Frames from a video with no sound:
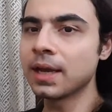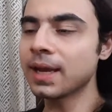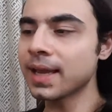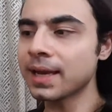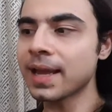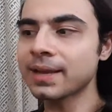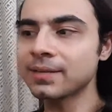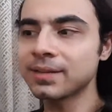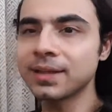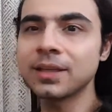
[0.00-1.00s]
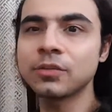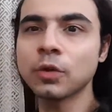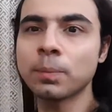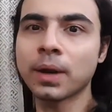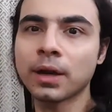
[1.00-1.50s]
Again, like I said, he's
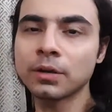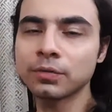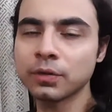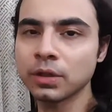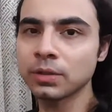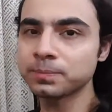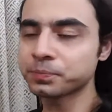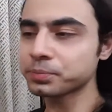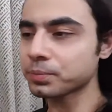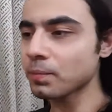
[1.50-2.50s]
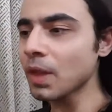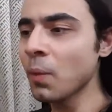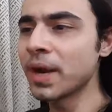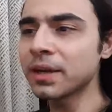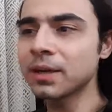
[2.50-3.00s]
so powerful
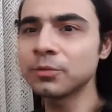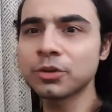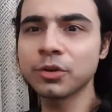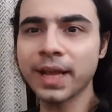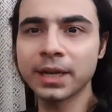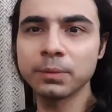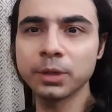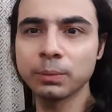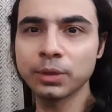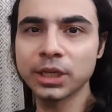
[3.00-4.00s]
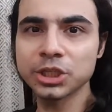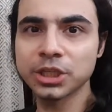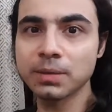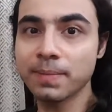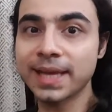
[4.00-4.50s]
when it comes to reality
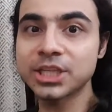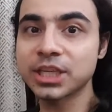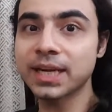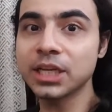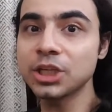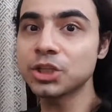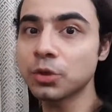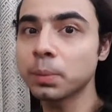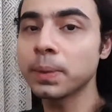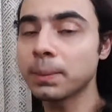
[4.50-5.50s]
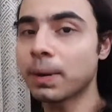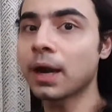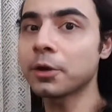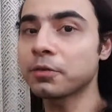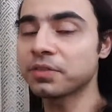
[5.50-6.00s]
manipulation and magic that he should be
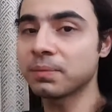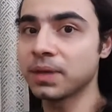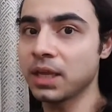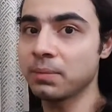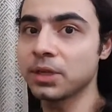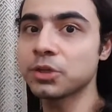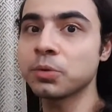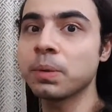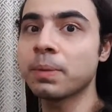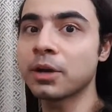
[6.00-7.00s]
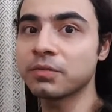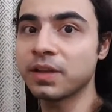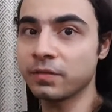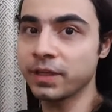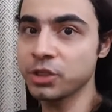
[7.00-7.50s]
part of some team. He should be part of
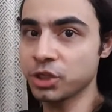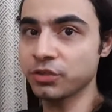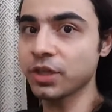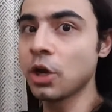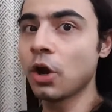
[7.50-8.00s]
the Avengers,